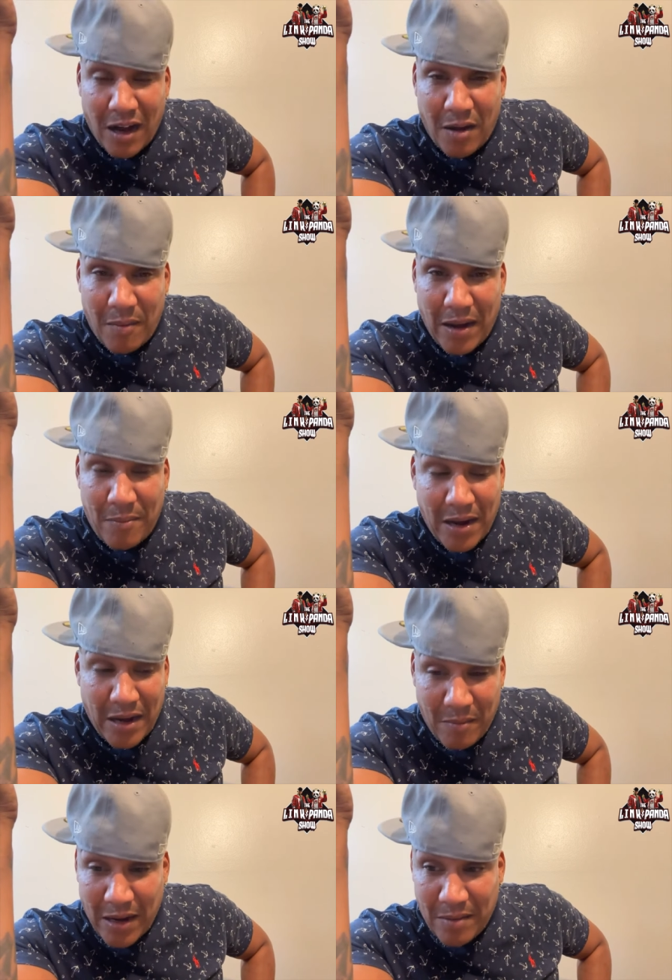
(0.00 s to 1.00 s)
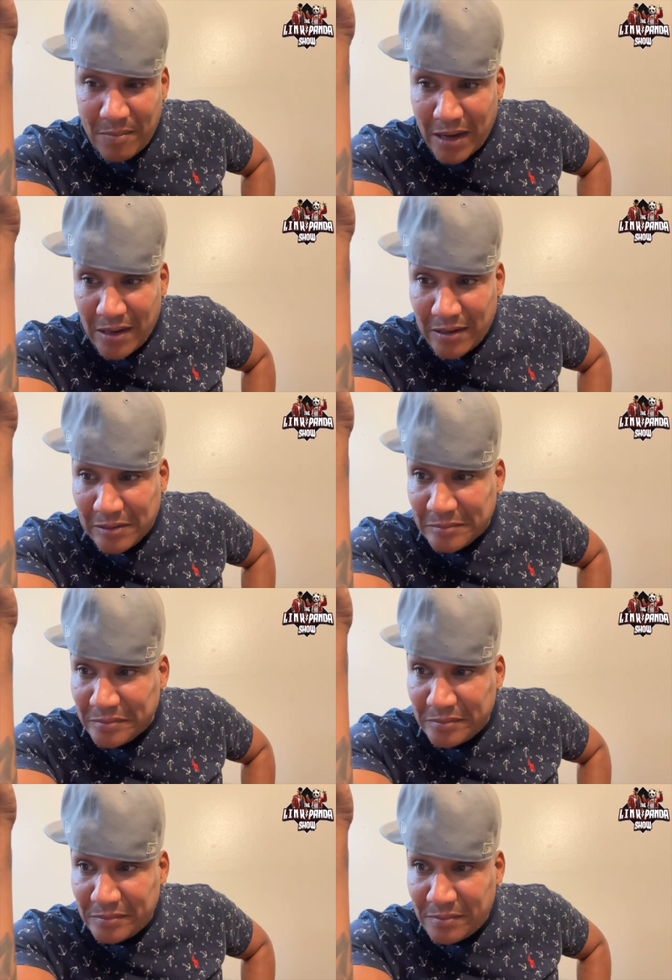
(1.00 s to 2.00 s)
Uh, my, my, my, my, uh,
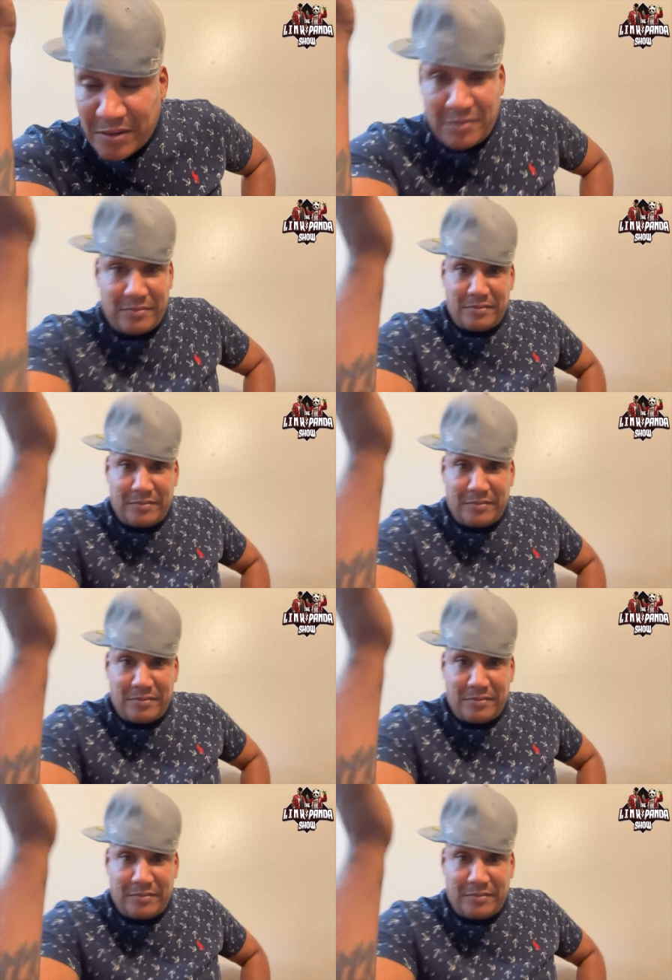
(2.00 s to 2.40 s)
my,